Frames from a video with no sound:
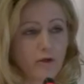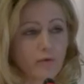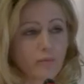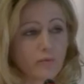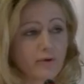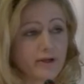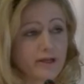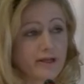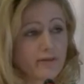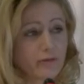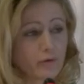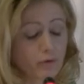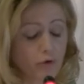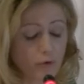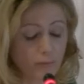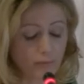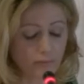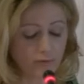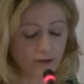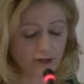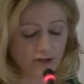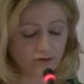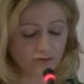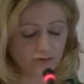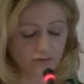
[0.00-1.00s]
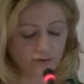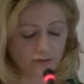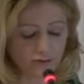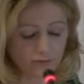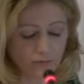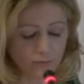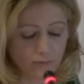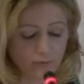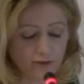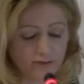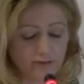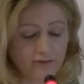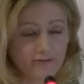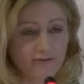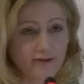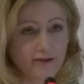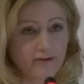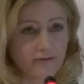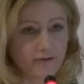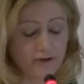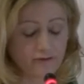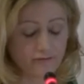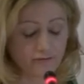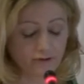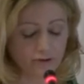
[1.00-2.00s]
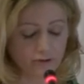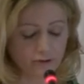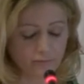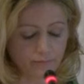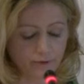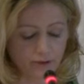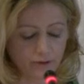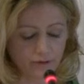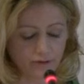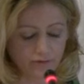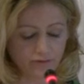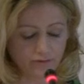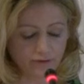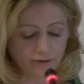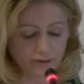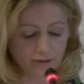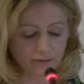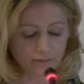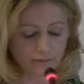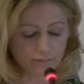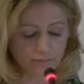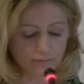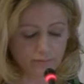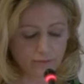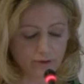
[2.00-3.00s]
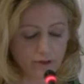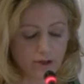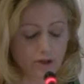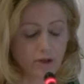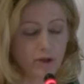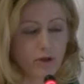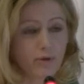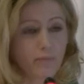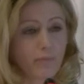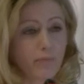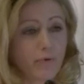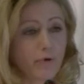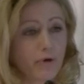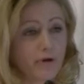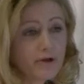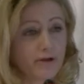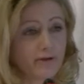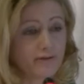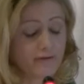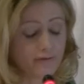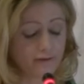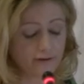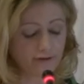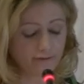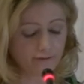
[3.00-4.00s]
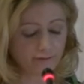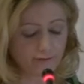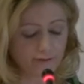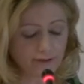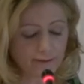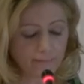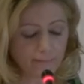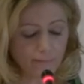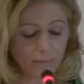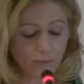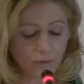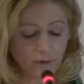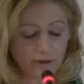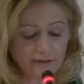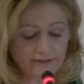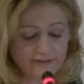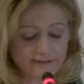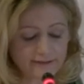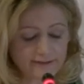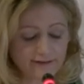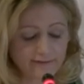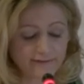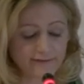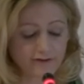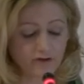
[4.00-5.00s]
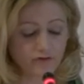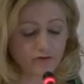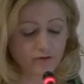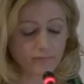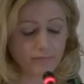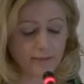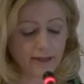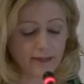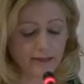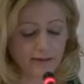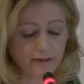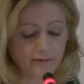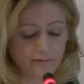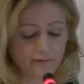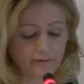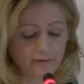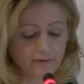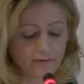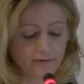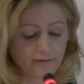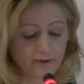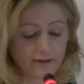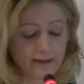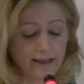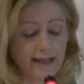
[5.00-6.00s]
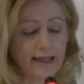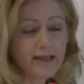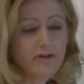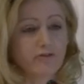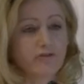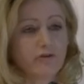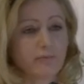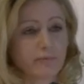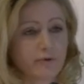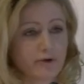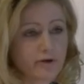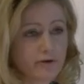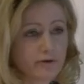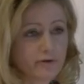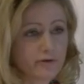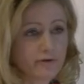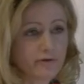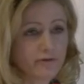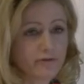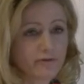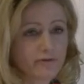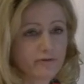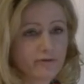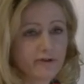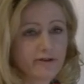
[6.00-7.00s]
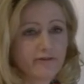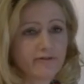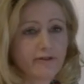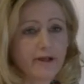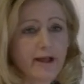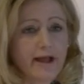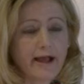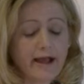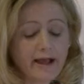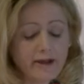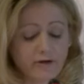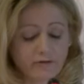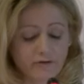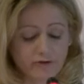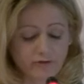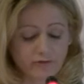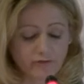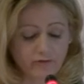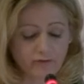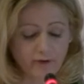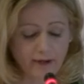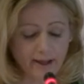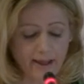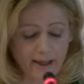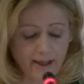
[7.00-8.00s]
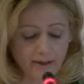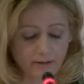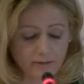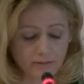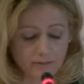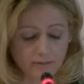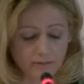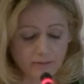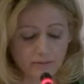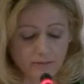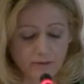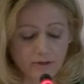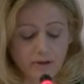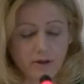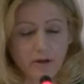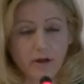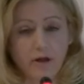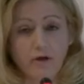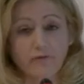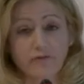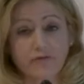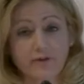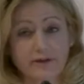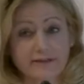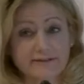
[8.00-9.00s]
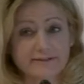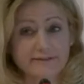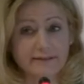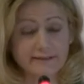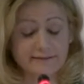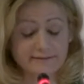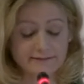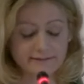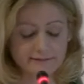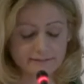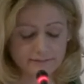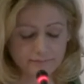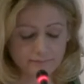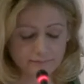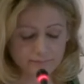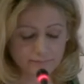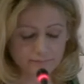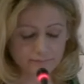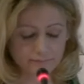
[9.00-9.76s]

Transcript: We need the cooperation with the scientific community. Policy decision makers and entrepreneurs is the iron triangle of success.